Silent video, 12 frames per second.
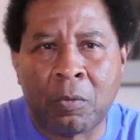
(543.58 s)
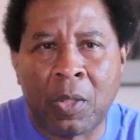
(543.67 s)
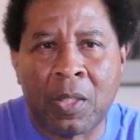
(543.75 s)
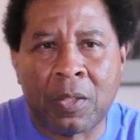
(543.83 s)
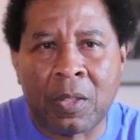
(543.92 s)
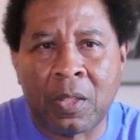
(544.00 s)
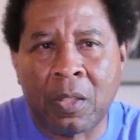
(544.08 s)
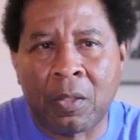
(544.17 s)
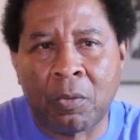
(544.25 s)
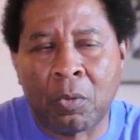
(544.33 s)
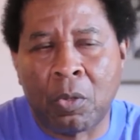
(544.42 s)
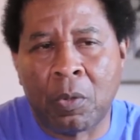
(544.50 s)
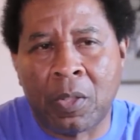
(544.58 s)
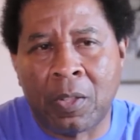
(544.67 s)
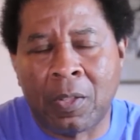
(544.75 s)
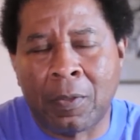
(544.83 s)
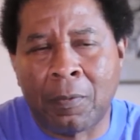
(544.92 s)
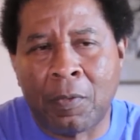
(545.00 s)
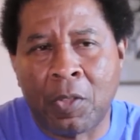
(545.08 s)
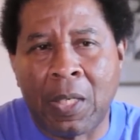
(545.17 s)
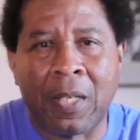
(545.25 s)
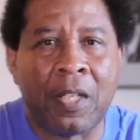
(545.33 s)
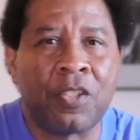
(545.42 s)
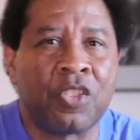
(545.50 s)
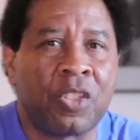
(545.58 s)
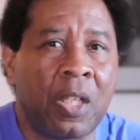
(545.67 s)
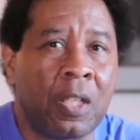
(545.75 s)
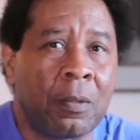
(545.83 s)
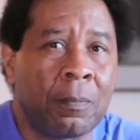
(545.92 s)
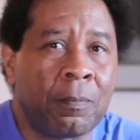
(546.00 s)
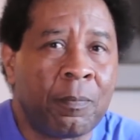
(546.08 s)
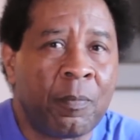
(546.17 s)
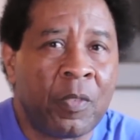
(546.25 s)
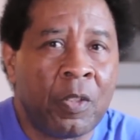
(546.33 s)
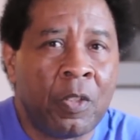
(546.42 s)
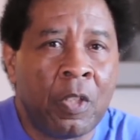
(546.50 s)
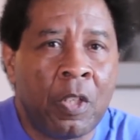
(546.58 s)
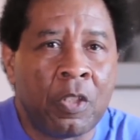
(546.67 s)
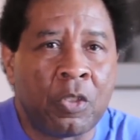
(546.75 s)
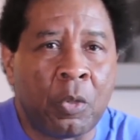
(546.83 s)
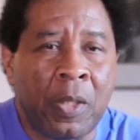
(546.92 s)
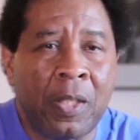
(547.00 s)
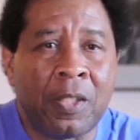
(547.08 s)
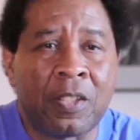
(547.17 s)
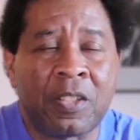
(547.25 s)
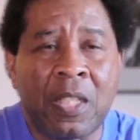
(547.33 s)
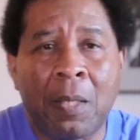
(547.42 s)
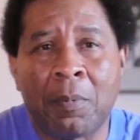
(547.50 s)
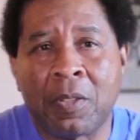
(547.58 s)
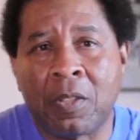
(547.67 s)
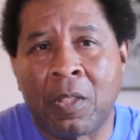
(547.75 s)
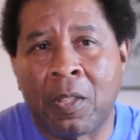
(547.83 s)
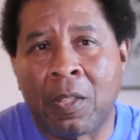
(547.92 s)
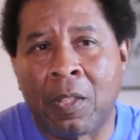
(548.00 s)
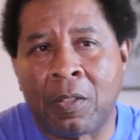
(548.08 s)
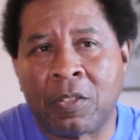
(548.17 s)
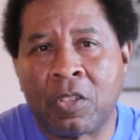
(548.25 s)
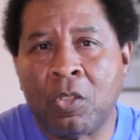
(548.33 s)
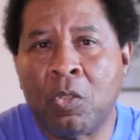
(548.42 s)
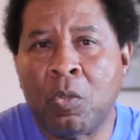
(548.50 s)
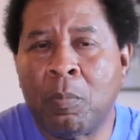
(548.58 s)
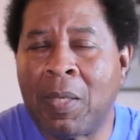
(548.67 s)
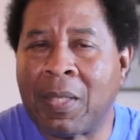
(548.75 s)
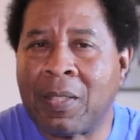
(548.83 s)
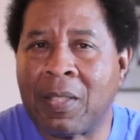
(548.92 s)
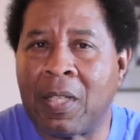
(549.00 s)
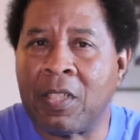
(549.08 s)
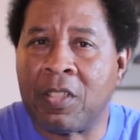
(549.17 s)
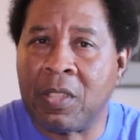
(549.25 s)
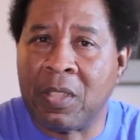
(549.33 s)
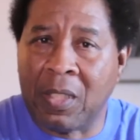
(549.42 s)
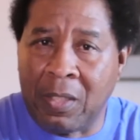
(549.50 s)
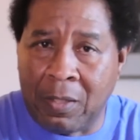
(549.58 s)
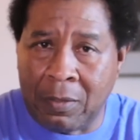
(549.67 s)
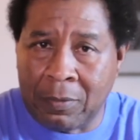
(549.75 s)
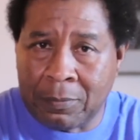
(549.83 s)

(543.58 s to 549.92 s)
raising here and growing. Uh, you got to educate them. So they established a, a school back in 1880.